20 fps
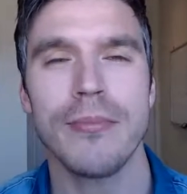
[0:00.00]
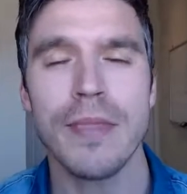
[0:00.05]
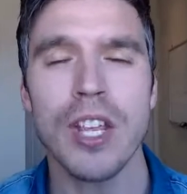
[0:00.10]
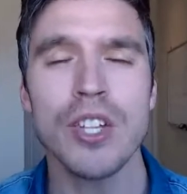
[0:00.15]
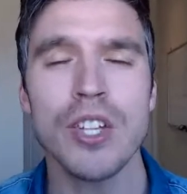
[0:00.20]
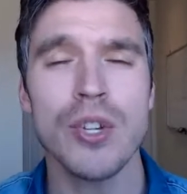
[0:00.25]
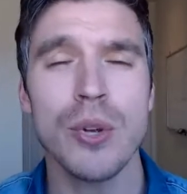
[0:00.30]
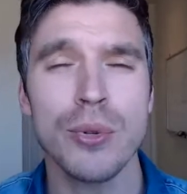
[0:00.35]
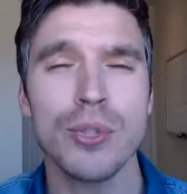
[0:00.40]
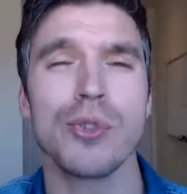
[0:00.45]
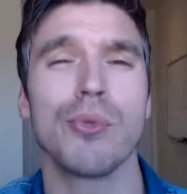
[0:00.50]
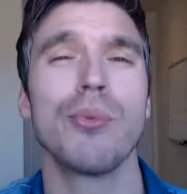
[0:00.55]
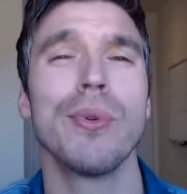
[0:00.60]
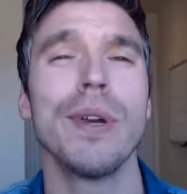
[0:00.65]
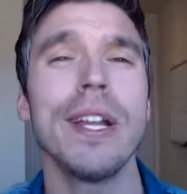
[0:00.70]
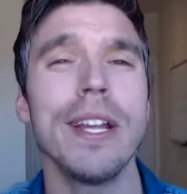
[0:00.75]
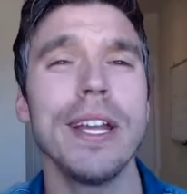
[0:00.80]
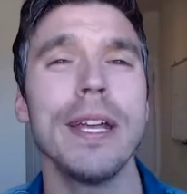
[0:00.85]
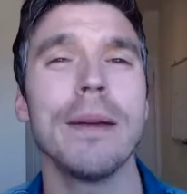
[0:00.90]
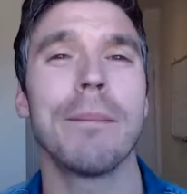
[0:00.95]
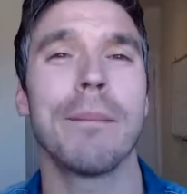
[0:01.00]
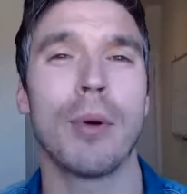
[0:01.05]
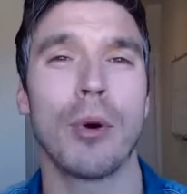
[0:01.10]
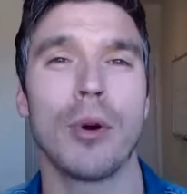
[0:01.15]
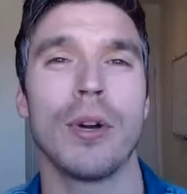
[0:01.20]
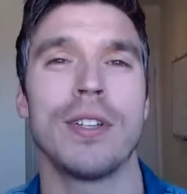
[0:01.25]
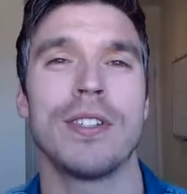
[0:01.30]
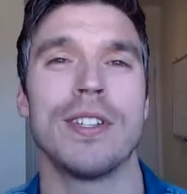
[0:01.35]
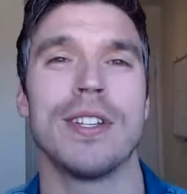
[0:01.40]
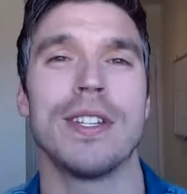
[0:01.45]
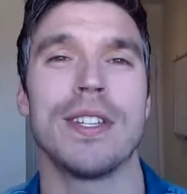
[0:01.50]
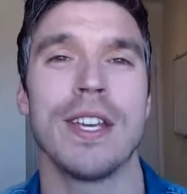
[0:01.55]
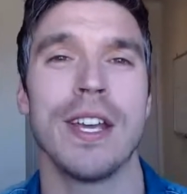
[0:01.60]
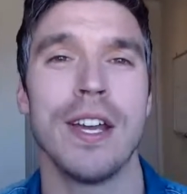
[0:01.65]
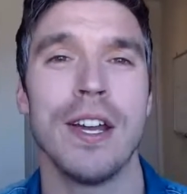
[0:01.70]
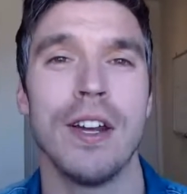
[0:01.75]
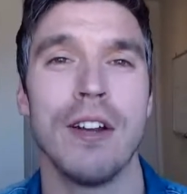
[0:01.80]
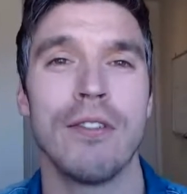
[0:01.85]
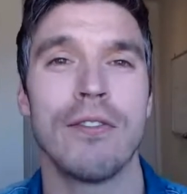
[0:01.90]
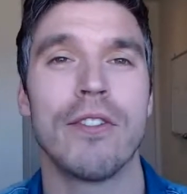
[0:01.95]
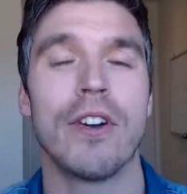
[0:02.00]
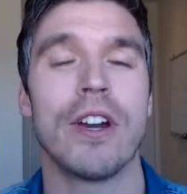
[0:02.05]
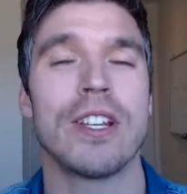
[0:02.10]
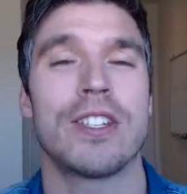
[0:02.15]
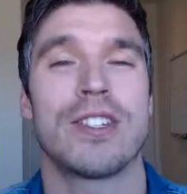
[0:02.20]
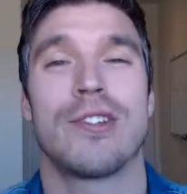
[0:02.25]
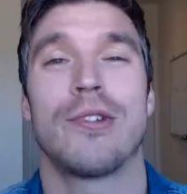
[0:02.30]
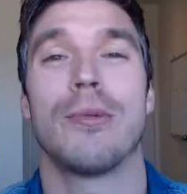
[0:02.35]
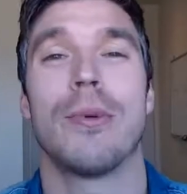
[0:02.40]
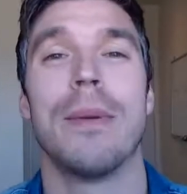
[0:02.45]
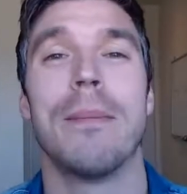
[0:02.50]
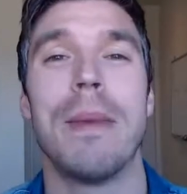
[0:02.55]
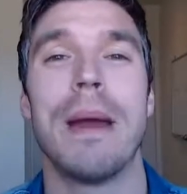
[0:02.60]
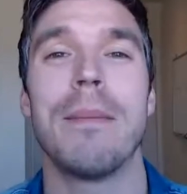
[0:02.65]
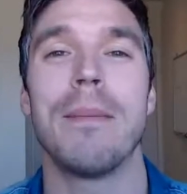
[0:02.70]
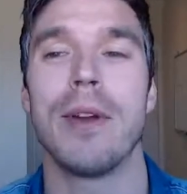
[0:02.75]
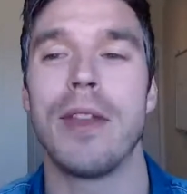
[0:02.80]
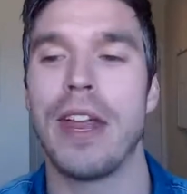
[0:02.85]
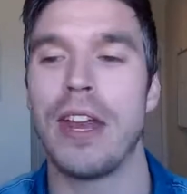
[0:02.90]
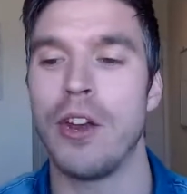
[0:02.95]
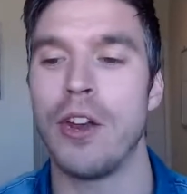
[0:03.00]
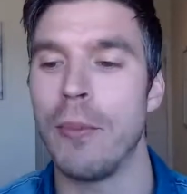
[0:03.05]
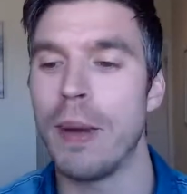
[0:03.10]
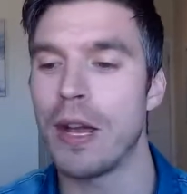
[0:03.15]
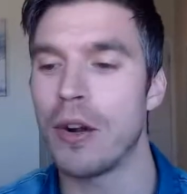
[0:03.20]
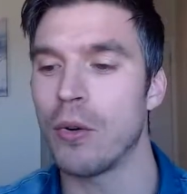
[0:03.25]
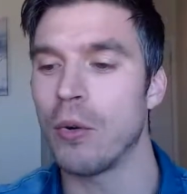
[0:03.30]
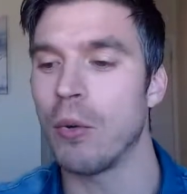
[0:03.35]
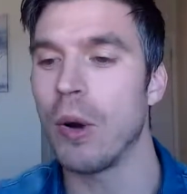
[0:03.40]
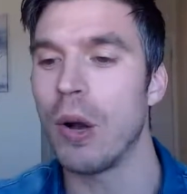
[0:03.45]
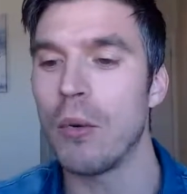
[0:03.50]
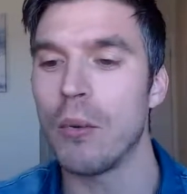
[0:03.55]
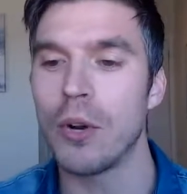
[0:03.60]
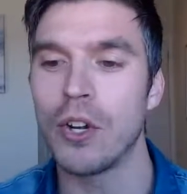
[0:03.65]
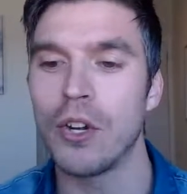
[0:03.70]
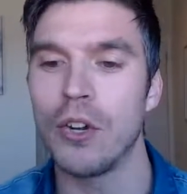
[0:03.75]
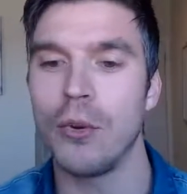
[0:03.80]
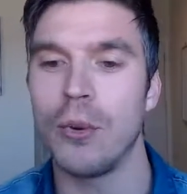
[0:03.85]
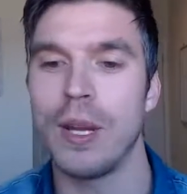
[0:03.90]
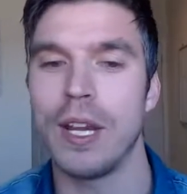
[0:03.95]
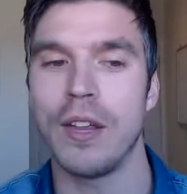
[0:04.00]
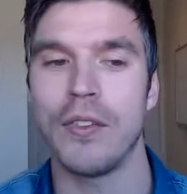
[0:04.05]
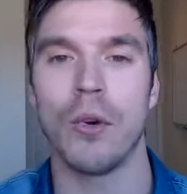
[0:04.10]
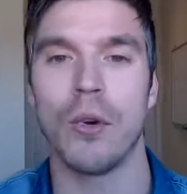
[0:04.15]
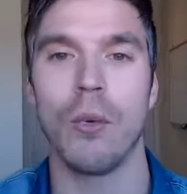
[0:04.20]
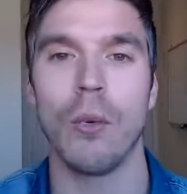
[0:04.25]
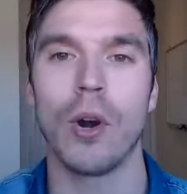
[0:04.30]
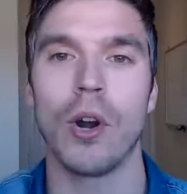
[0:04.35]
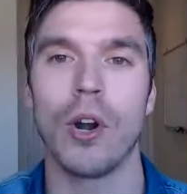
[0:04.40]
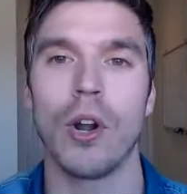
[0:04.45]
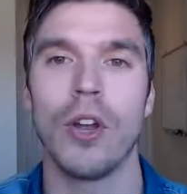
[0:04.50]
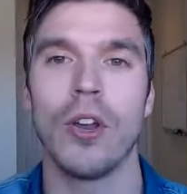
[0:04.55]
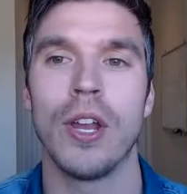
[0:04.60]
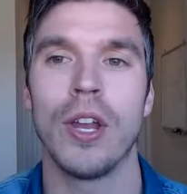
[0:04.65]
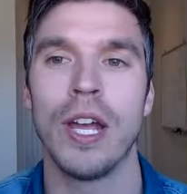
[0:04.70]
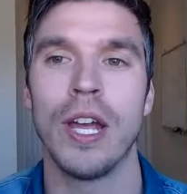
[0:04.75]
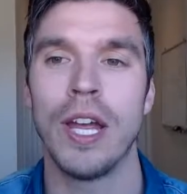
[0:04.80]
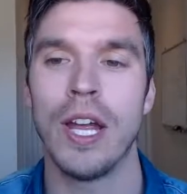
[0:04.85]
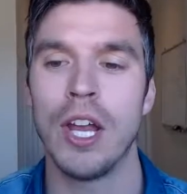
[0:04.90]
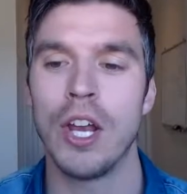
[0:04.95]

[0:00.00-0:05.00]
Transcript: So it's really important for us to remember that no matter what we're doing in the world,